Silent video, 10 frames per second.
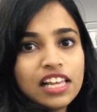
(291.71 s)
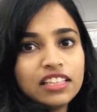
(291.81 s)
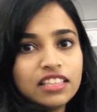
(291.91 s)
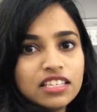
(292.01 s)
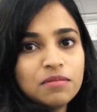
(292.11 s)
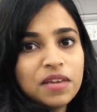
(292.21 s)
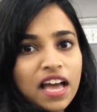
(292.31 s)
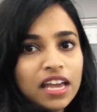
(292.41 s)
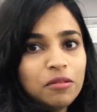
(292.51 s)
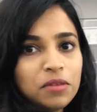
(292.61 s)
Like this
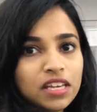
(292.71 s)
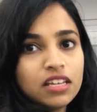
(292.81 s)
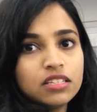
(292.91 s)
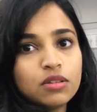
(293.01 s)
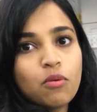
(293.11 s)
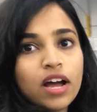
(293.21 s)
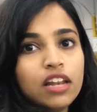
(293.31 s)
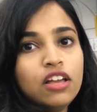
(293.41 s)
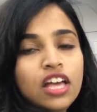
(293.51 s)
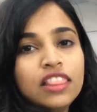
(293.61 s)
behind me is the
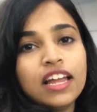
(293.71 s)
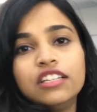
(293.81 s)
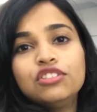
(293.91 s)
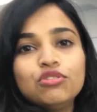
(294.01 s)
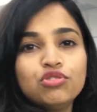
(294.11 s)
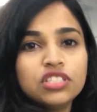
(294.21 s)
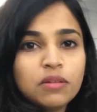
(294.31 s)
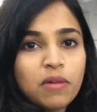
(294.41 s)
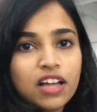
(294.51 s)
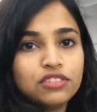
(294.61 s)
one that is used in
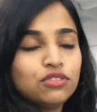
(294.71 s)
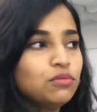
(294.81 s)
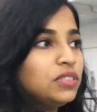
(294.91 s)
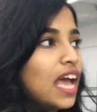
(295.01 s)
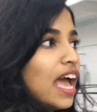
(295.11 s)
the bathrooms,